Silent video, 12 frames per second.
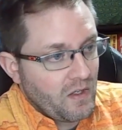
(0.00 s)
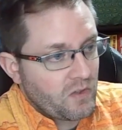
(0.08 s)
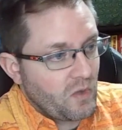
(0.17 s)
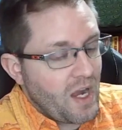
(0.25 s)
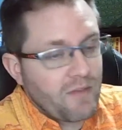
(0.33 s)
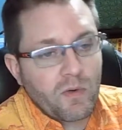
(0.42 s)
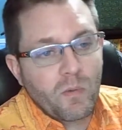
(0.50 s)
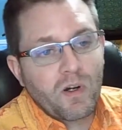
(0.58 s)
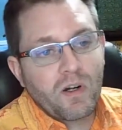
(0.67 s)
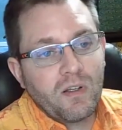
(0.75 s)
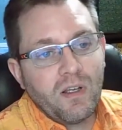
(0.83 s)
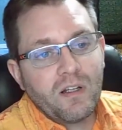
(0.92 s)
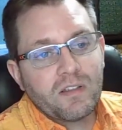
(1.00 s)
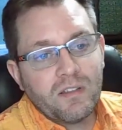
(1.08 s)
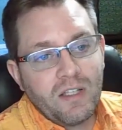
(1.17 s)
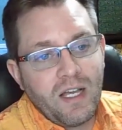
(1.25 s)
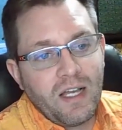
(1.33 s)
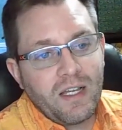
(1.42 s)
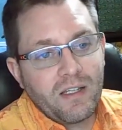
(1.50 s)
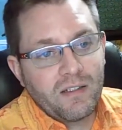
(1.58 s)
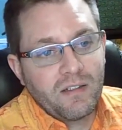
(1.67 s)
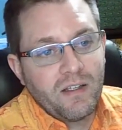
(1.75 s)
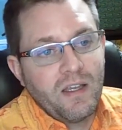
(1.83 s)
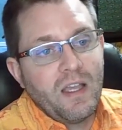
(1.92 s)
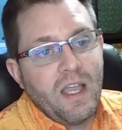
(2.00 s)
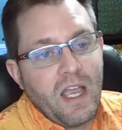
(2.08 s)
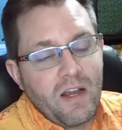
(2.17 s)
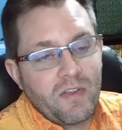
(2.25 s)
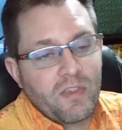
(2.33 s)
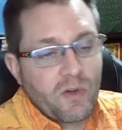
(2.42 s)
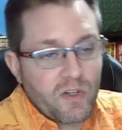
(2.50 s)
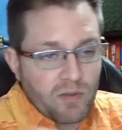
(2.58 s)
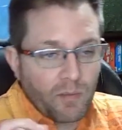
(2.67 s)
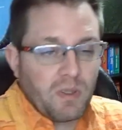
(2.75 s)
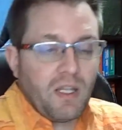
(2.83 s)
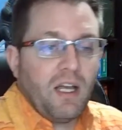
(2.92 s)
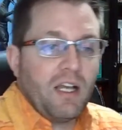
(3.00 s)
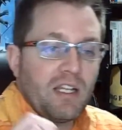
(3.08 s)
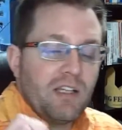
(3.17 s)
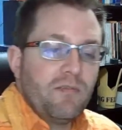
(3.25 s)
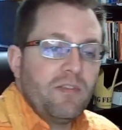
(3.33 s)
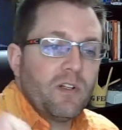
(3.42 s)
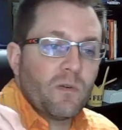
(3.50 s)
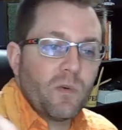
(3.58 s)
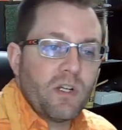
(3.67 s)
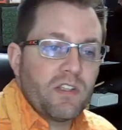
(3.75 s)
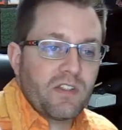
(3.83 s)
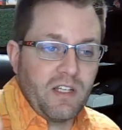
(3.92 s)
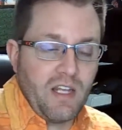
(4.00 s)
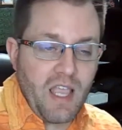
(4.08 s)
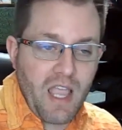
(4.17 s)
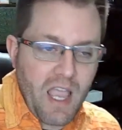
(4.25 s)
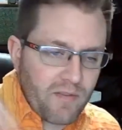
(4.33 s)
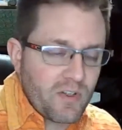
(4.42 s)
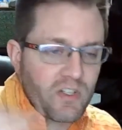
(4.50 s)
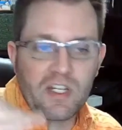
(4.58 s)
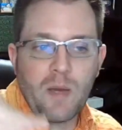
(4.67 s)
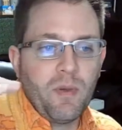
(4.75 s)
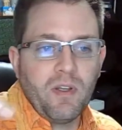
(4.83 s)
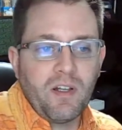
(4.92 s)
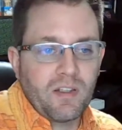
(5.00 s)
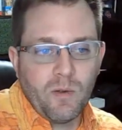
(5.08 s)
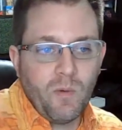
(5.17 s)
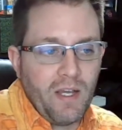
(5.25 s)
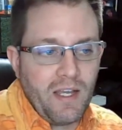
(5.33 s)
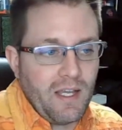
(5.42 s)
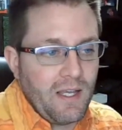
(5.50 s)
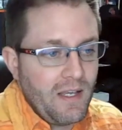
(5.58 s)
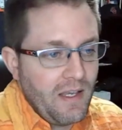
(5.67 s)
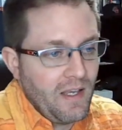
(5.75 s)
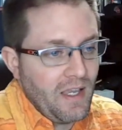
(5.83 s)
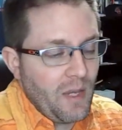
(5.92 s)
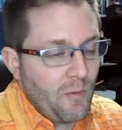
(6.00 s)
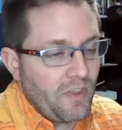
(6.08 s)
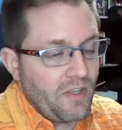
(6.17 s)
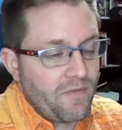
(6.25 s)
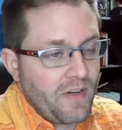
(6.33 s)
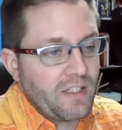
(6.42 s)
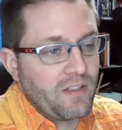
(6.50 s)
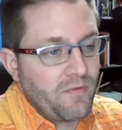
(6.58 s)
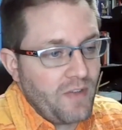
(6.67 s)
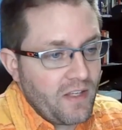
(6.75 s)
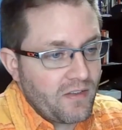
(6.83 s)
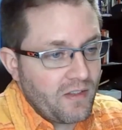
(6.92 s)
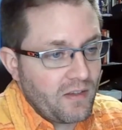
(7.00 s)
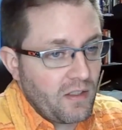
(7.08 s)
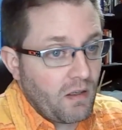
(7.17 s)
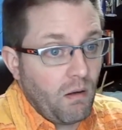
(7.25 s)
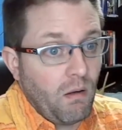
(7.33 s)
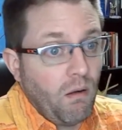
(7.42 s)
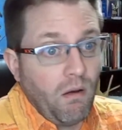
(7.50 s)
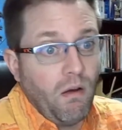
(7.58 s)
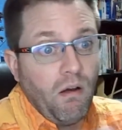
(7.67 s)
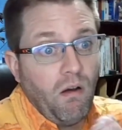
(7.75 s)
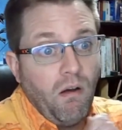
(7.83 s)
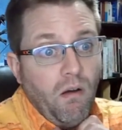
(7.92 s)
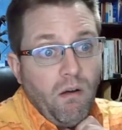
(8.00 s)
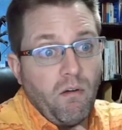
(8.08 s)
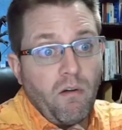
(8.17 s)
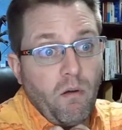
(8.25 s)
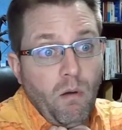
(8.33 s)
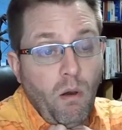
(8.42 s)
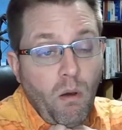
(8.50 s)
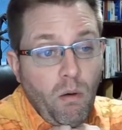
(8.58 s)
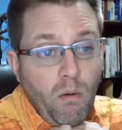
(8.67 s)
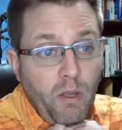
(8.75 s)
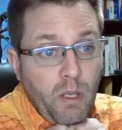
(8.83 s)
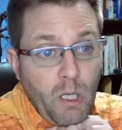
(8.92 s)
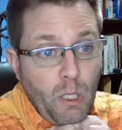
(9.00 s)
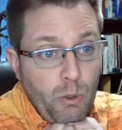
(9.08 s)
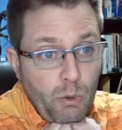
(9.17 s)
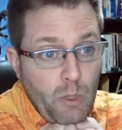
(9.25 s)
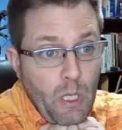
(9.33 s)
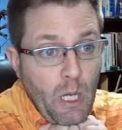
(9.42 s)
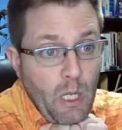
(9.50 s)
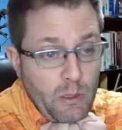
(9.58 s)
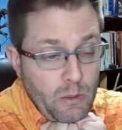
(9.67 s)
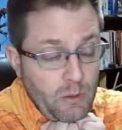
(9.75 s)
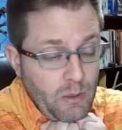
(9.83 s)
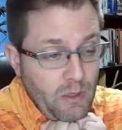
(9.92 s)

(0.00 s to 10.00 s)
So everywhere along the line, there is implied infinite risk in every step along the way. And when they finally face it, they go, oh no, we can't do that.